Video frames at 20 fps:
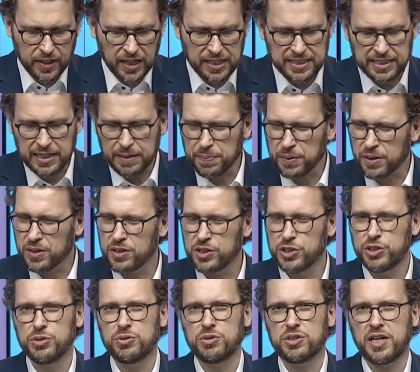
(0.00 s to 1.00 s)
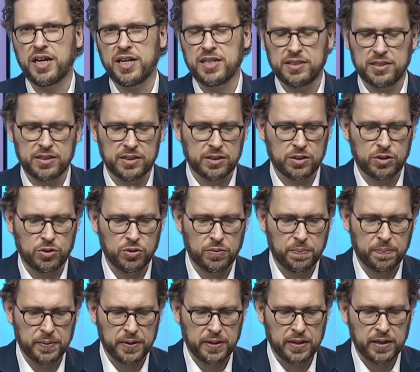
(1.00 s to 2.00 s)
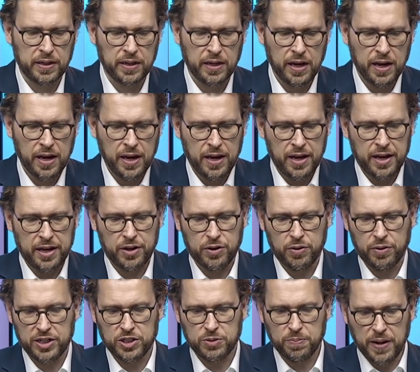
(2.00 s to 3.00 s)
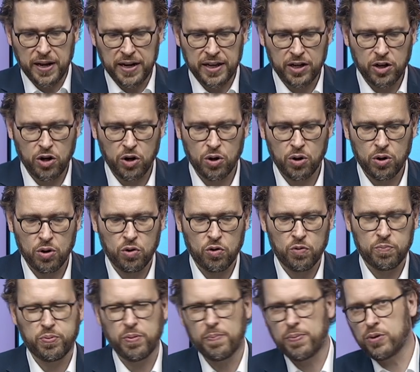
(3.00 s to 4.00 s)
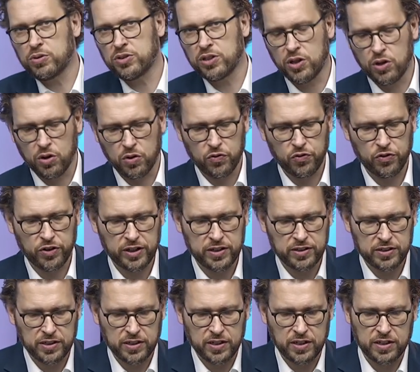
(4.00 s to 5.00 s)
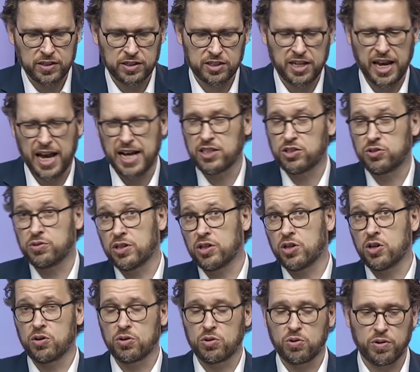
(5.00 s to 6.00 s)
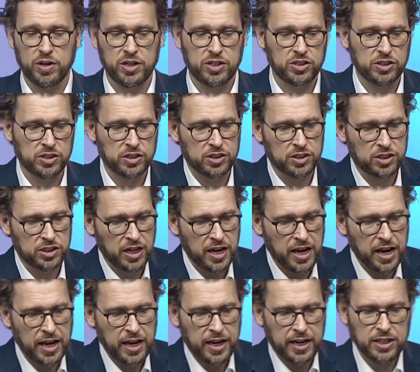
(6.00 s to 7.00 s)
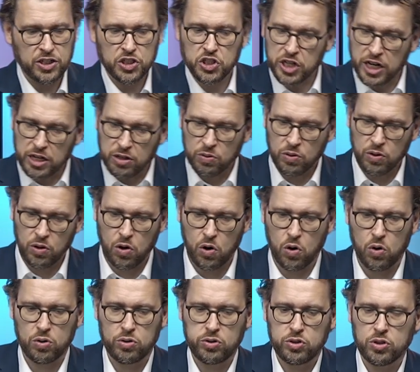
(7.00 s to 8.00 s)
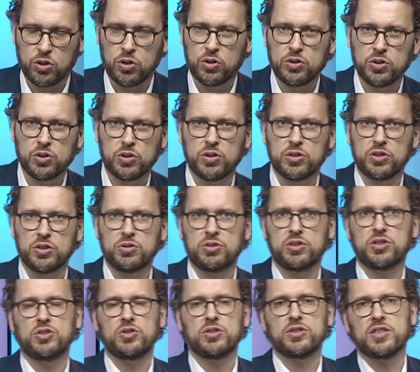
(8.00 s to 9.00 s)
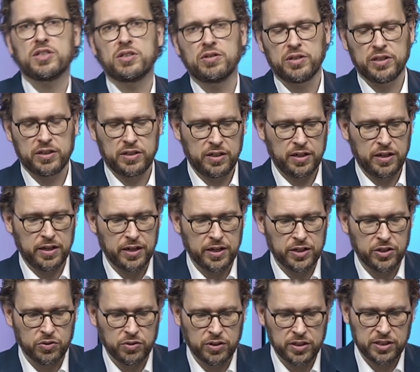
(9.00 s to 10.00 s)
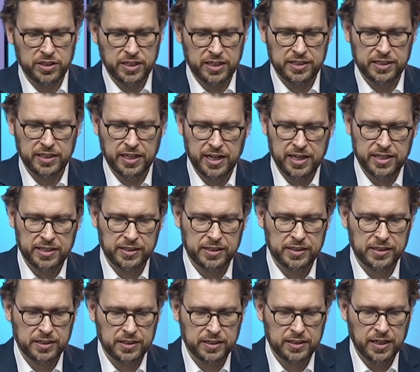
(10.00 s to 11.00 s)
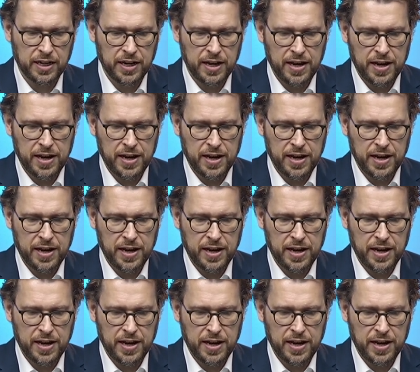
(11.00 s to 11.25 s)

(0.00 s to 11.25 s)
Typical use cases could be, explaining code, proposing code fixes, answering code questions. In general, also, you could use it to generate unit test cases.